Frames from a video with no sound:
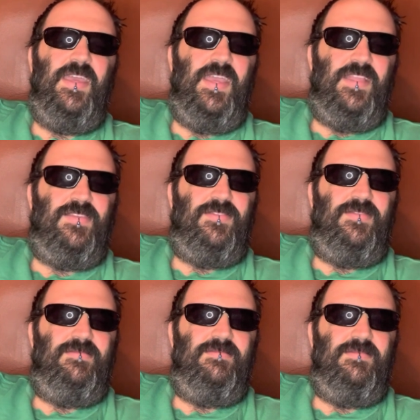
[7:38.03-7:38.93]
It's
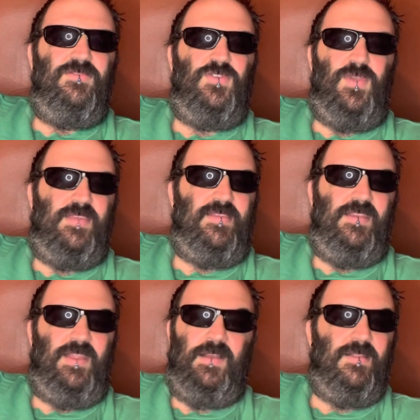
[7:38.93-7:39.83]
just
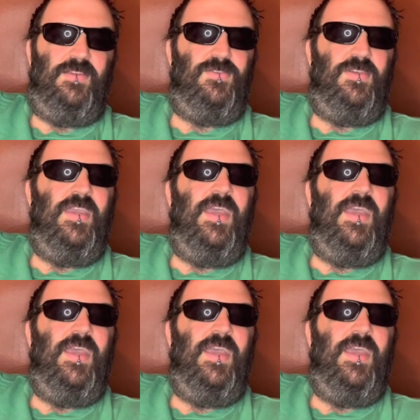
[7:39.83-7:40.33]
in English.